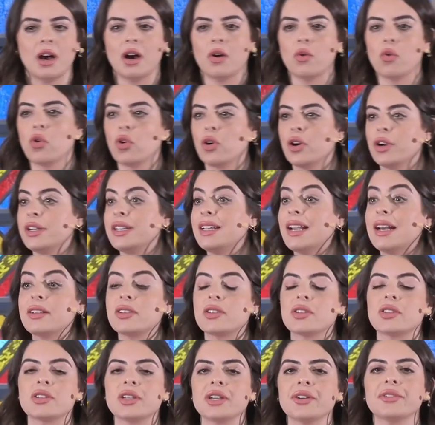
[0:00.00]
or
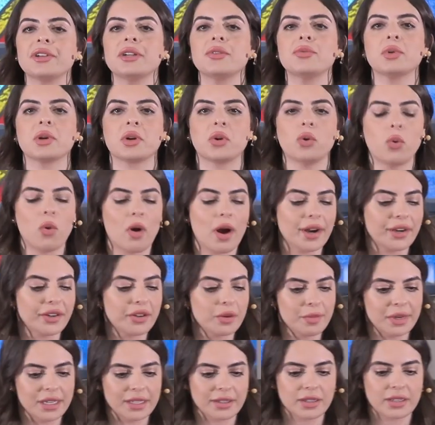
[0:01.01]
necessary
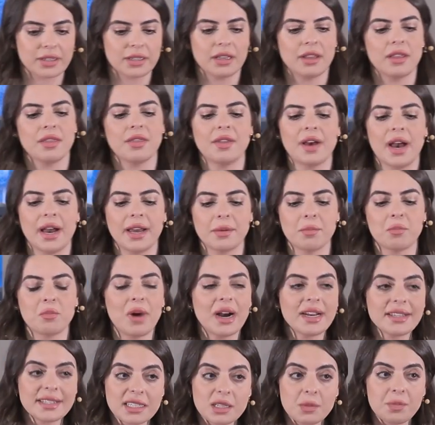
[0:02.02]
requirements that
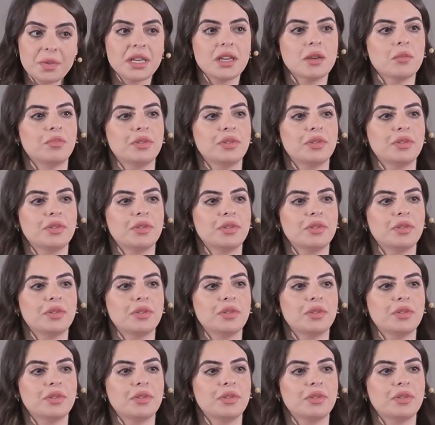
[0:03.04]
must be in